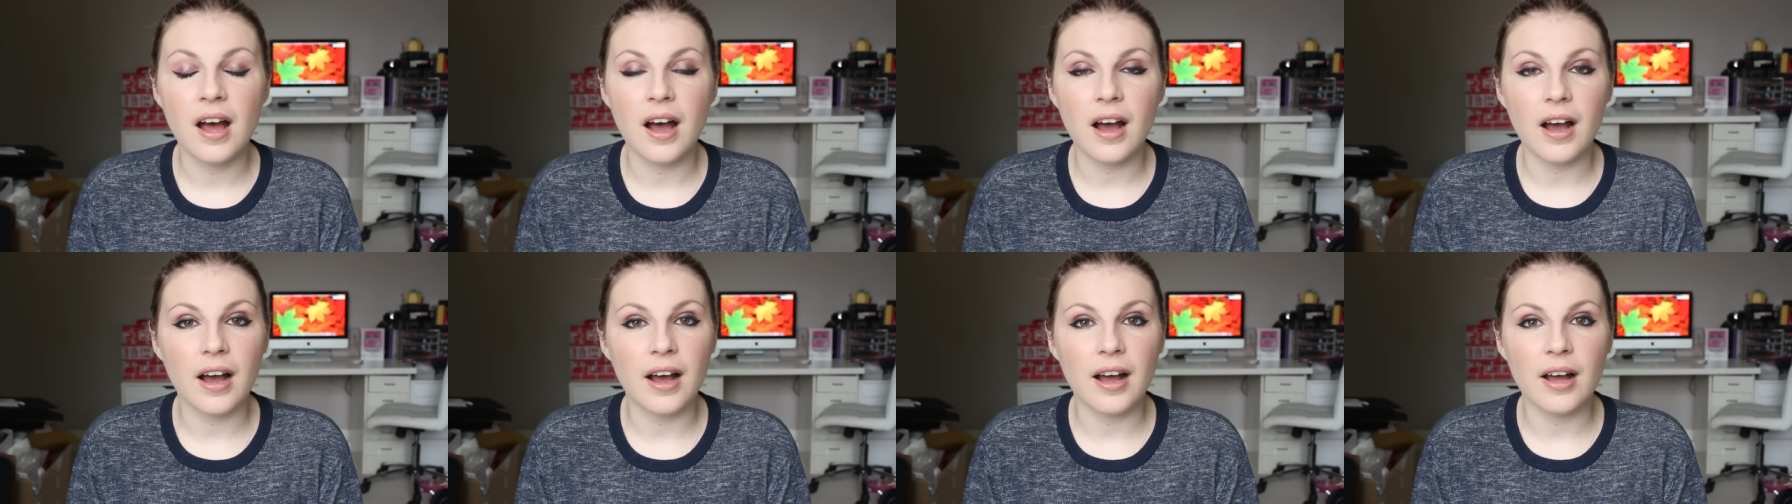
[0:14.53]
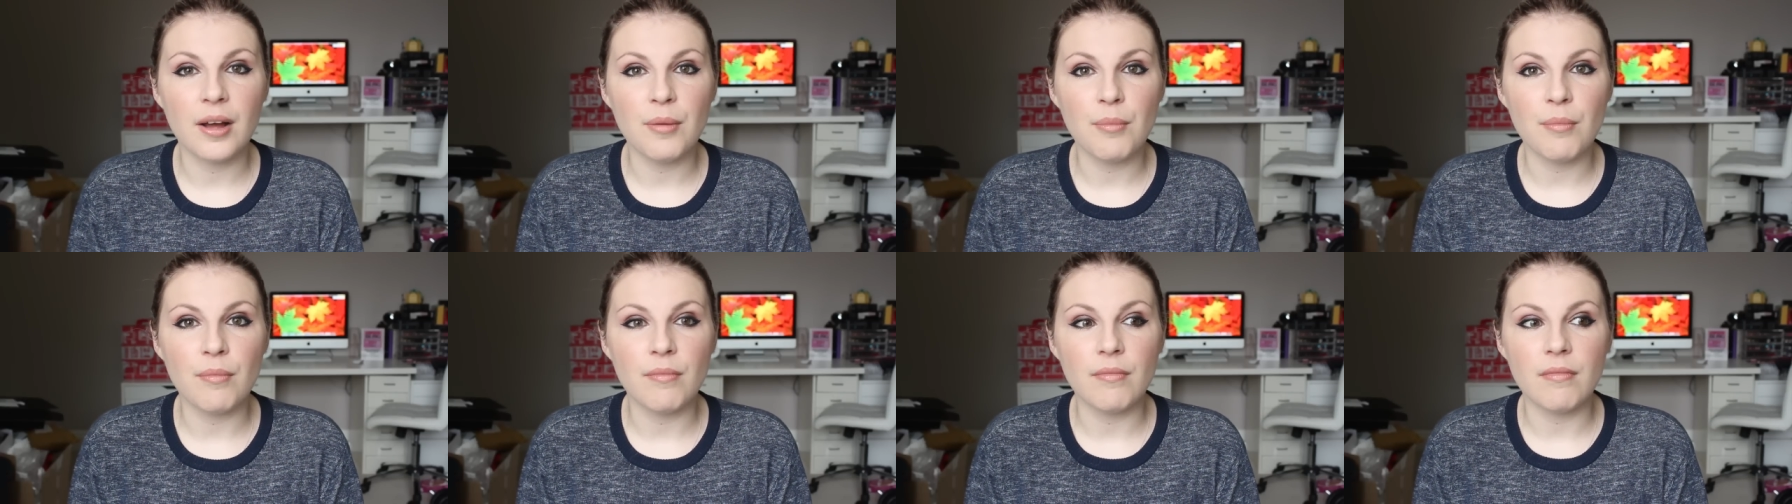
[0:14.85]

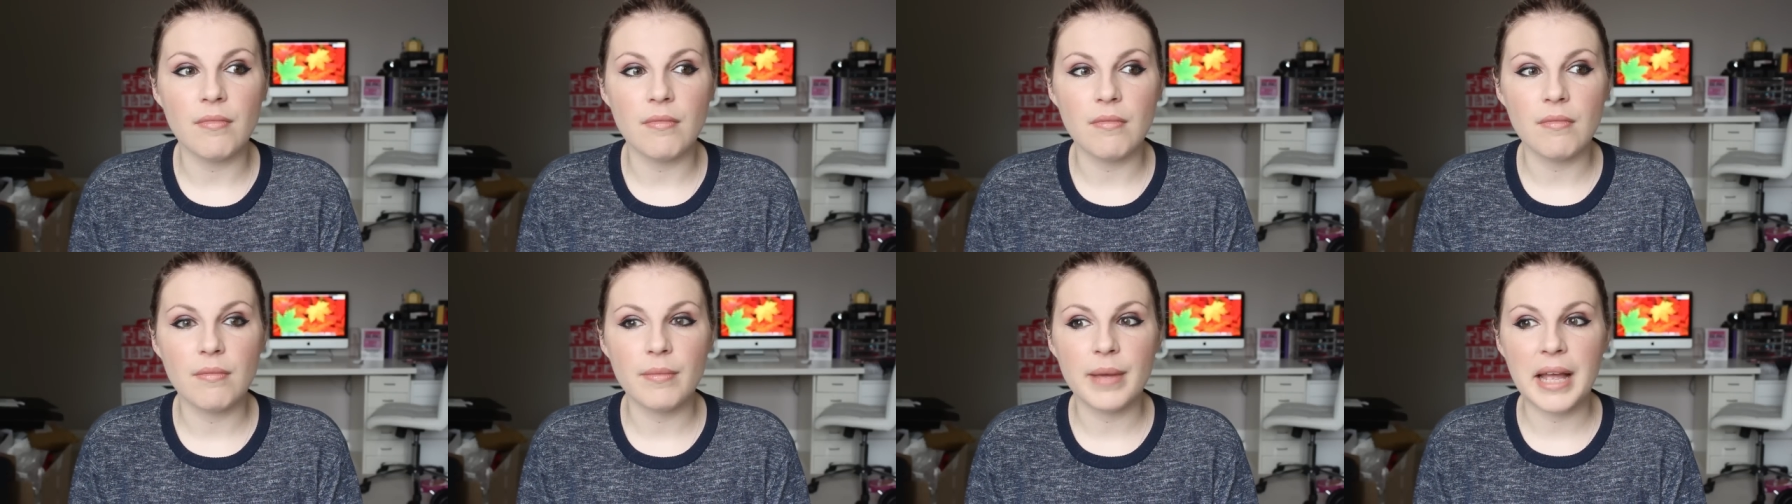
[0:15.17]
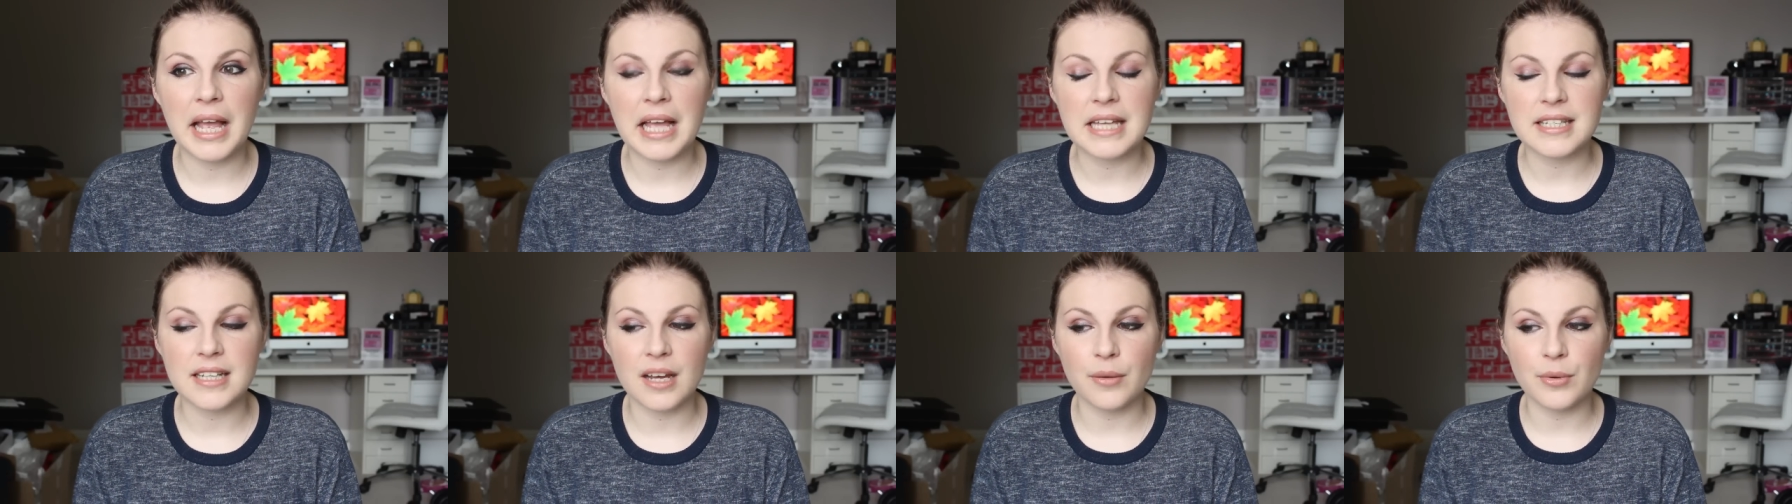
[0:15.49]

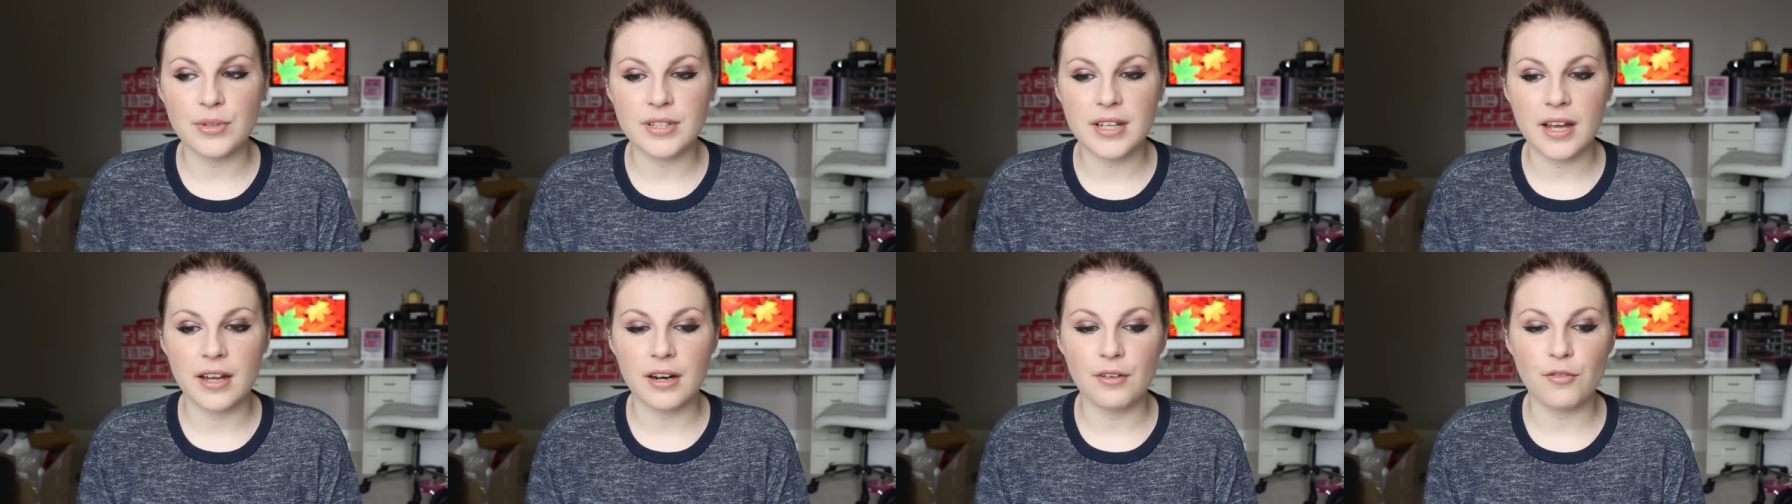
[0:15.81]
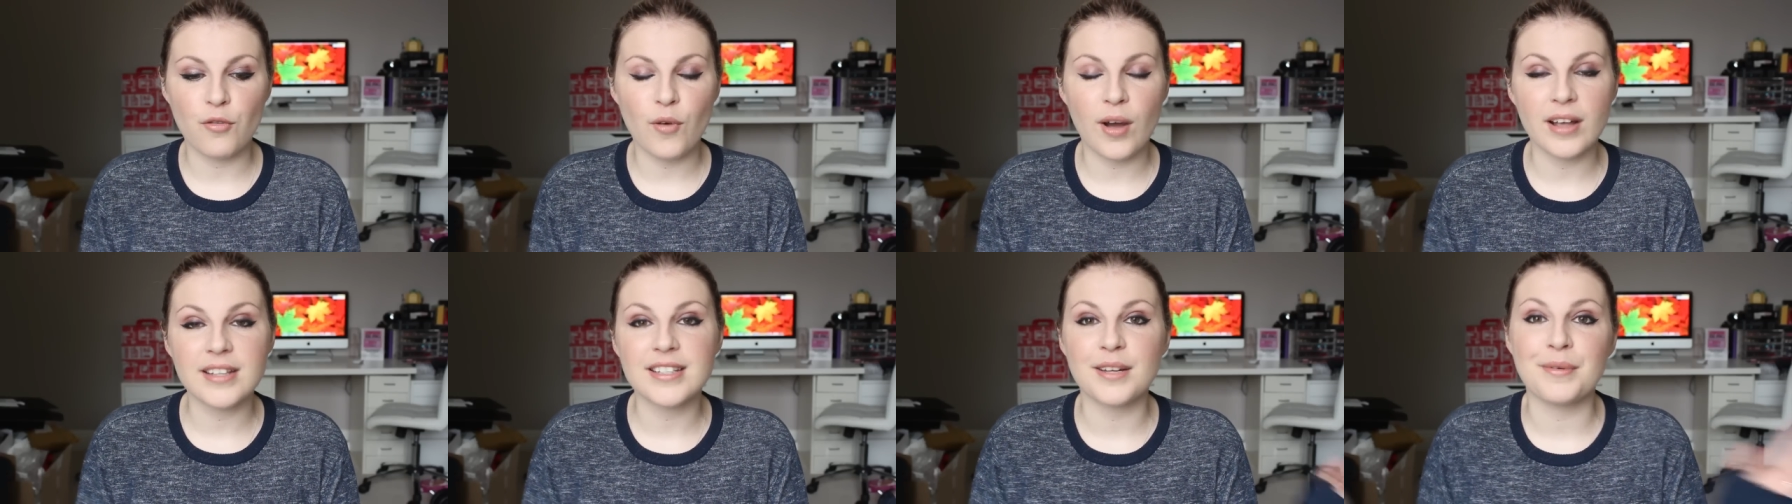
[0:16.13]
because I was kind
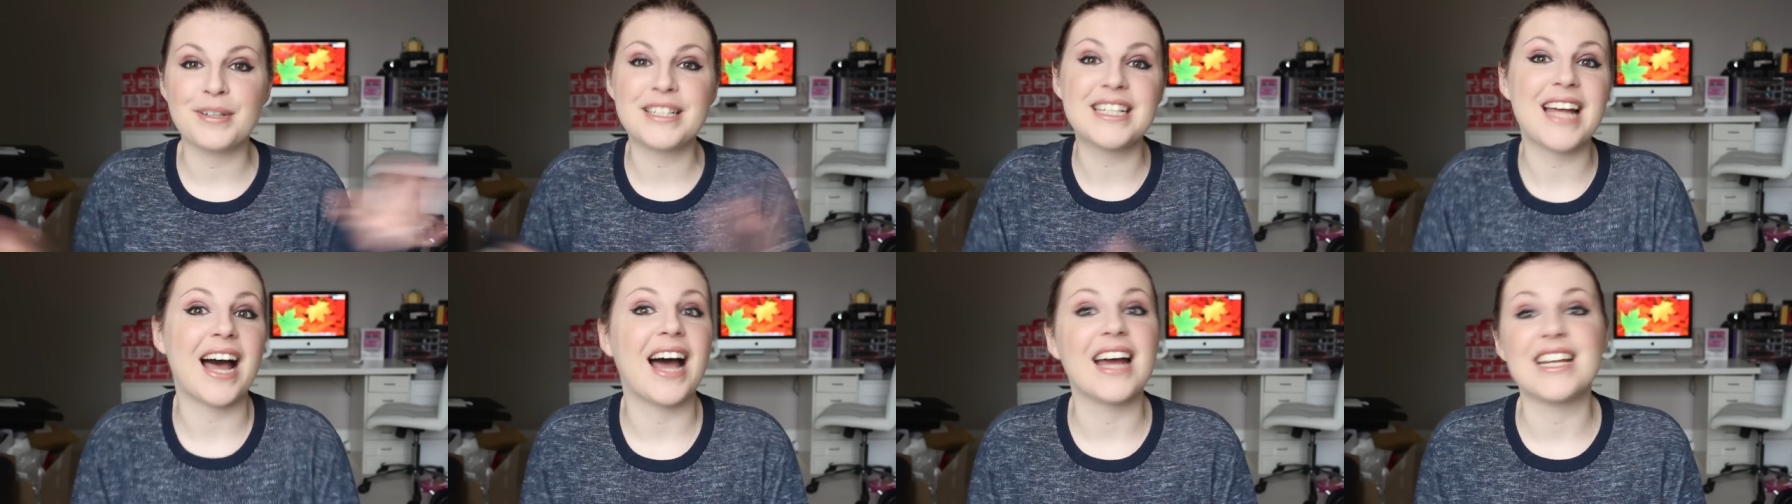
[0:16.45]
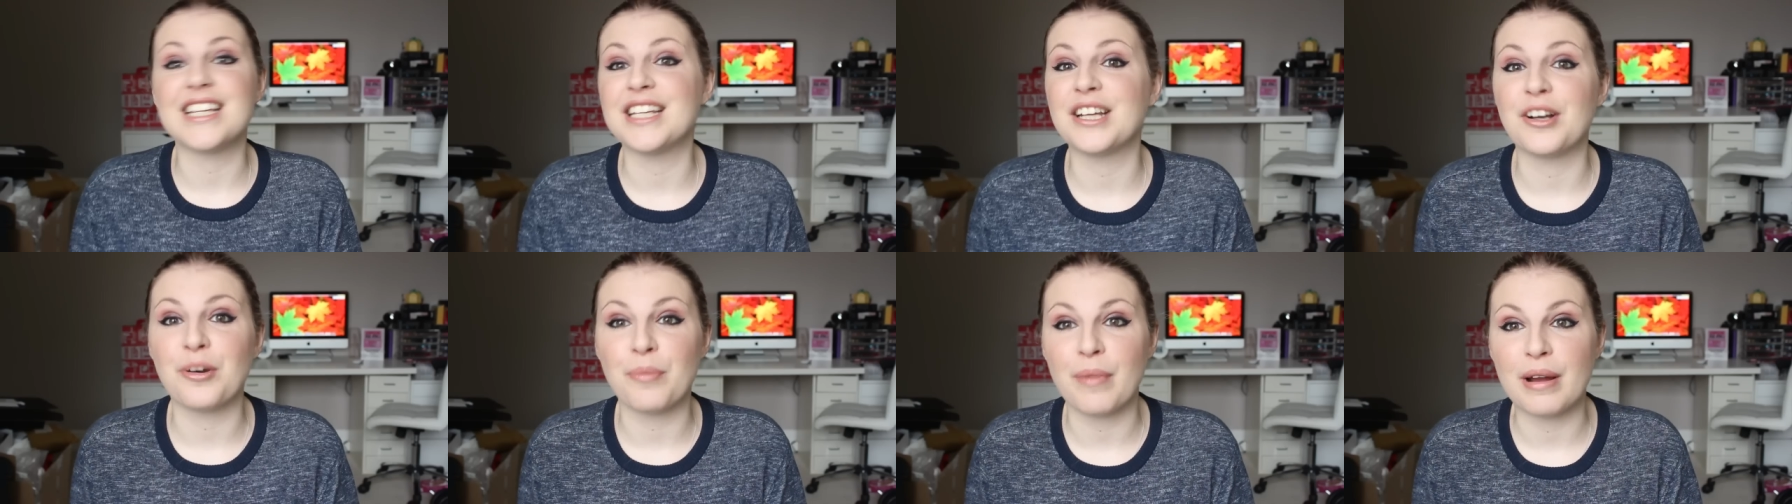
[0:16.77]
of, whilst I was
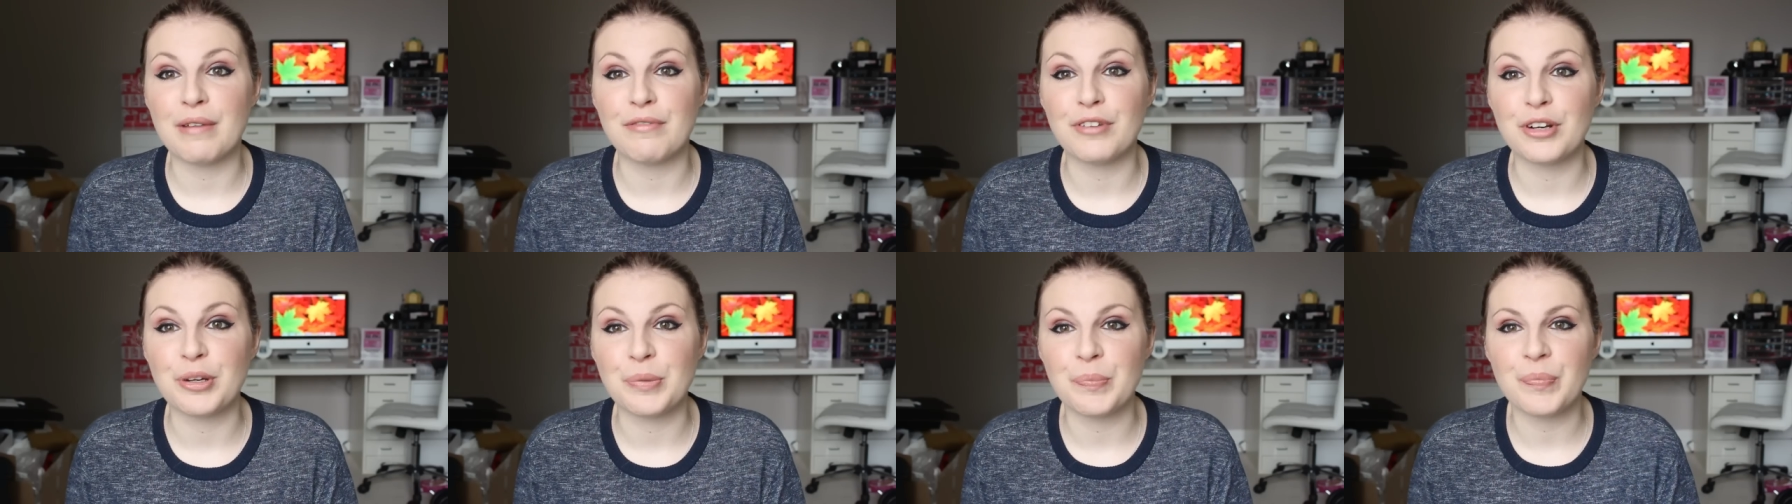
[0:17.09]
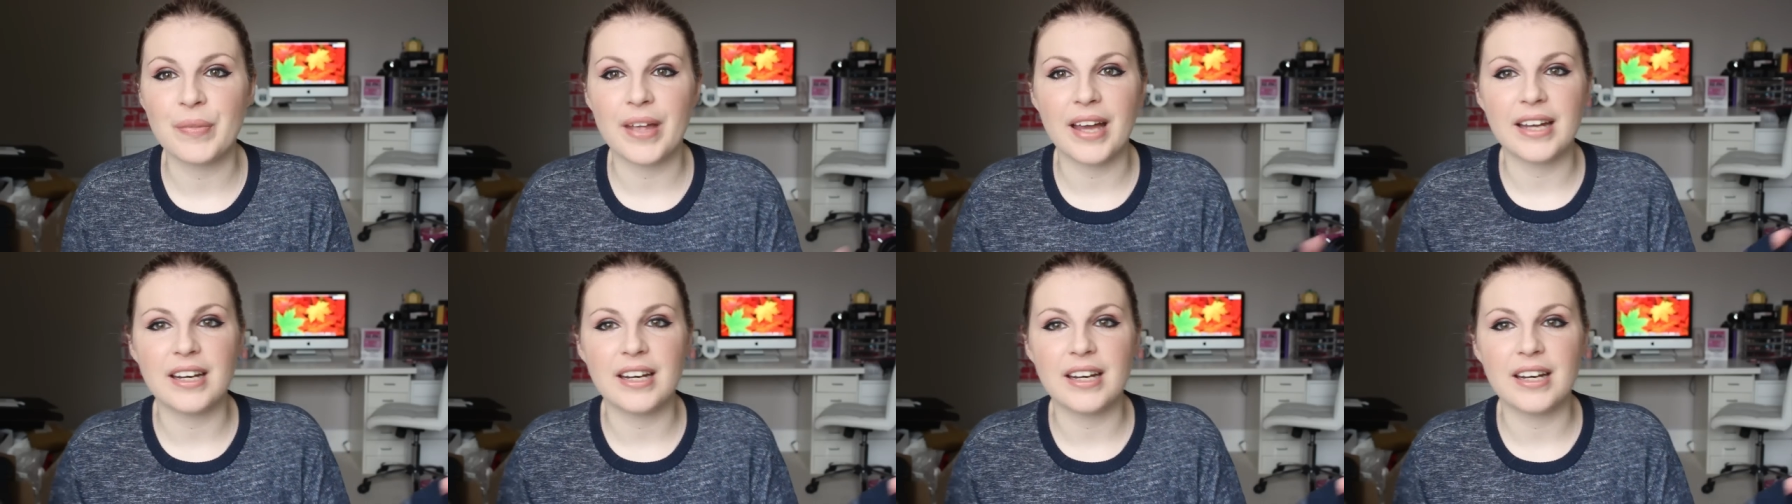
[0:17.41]
tidying up my room,